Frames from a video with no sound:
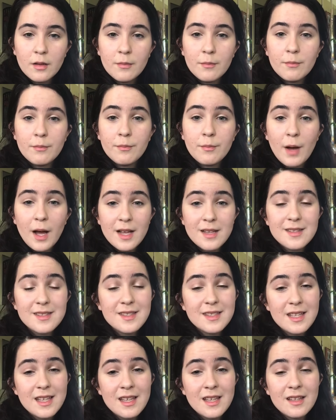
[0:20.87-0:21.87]
But
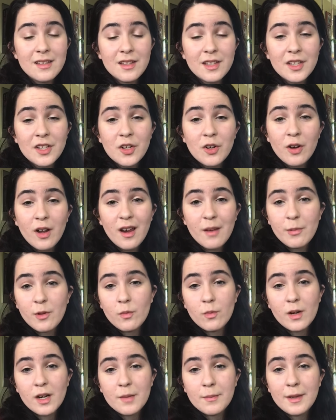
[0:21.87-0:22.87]
seeing the incredible
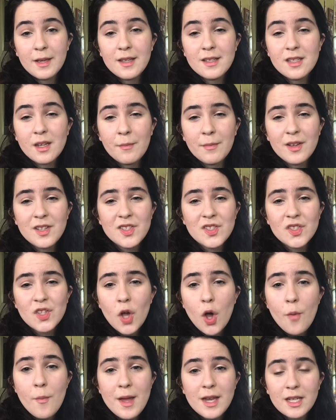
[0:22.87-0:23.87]
work being done by
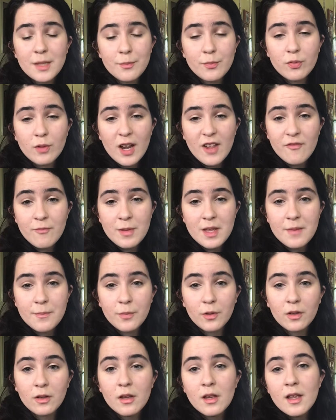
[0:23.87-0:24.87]
so many brave
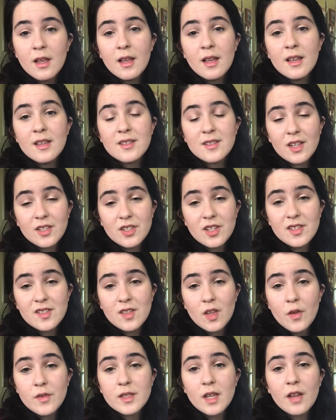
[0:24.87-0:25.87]
people, such as
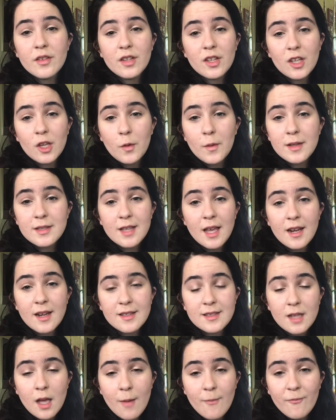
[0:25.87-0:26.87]
those on the
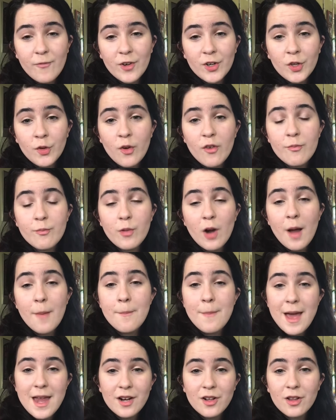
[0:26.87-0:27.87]
USNS Comfort who have brought
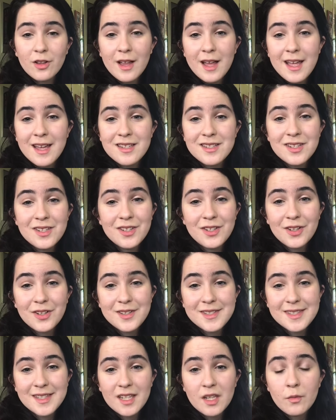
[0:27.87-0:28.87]
medical aid to New York
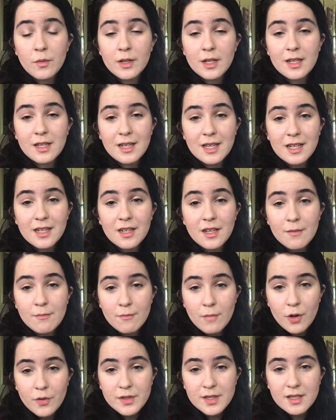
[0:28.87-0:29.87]
City when it needed it
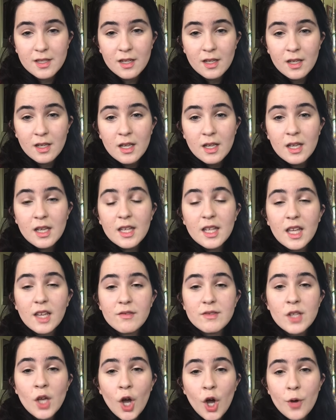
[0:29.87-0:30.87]
most,
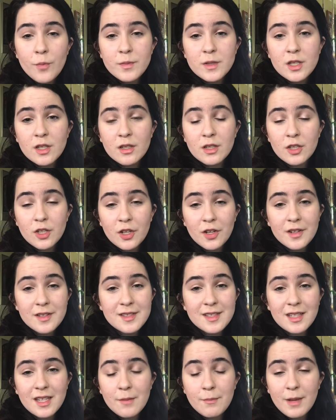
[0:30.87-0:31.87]
gives hope to New York
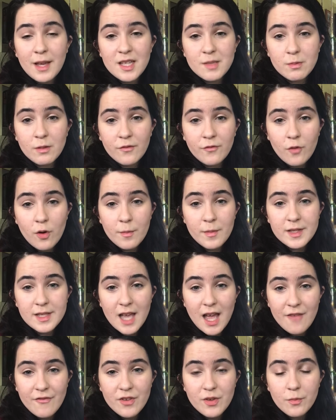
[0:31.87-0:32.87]
City-based performers
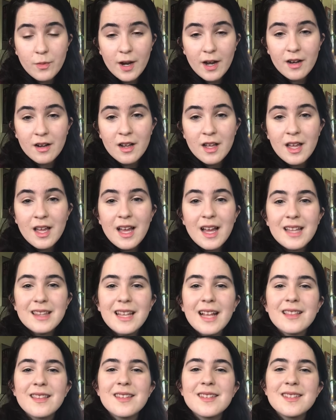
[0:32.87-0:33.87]
everywhere
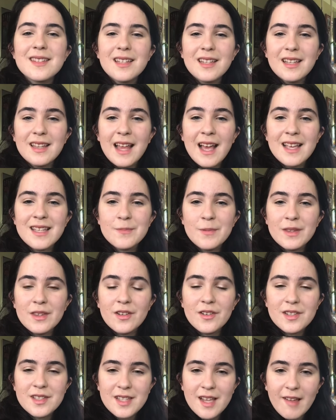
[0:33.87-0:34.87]
that the city that has been
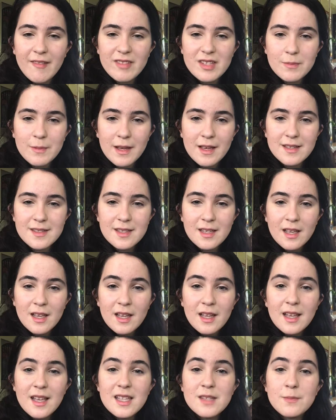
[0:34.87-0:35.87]
their safe space
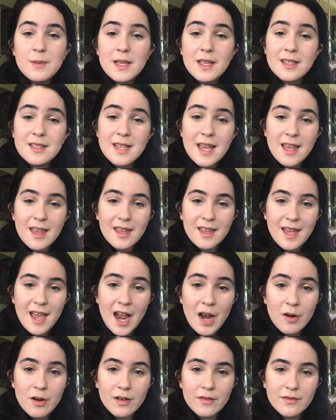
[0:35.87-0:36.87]
is being taken
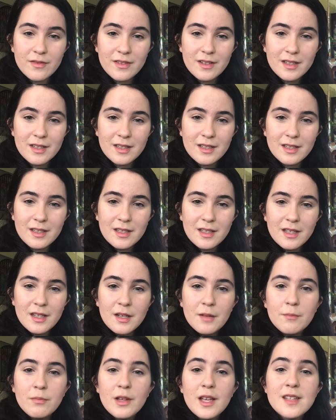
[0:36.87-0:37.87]
care of.
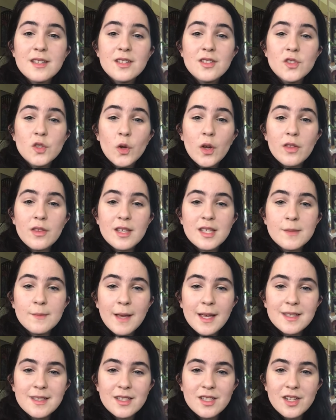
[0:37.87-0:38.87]
Please enjoy these
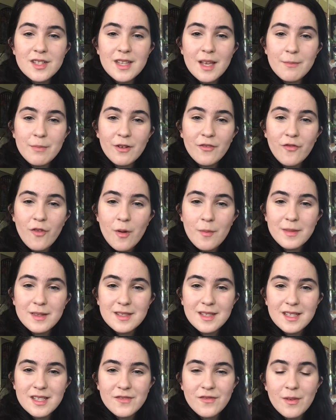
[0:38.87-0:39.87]
messages and
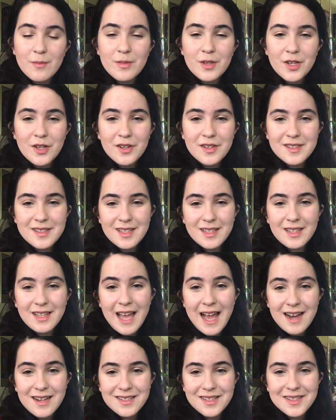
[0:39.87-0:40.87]
performances from New York City
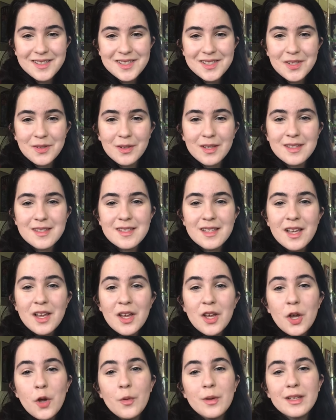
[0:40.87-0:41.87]
acting students
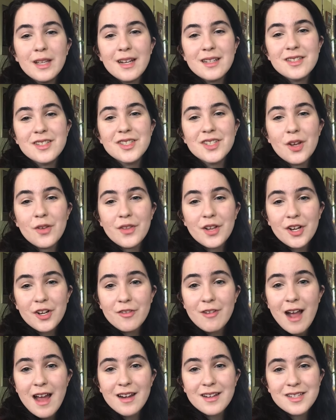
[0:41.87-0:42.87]
who would like to show their
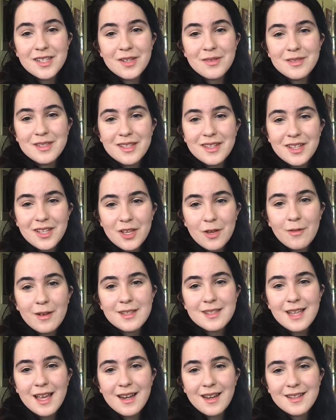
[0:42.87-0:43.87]
gratitude to the
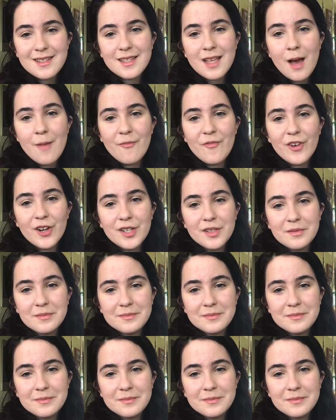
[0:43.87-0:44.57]
USNS Comfort.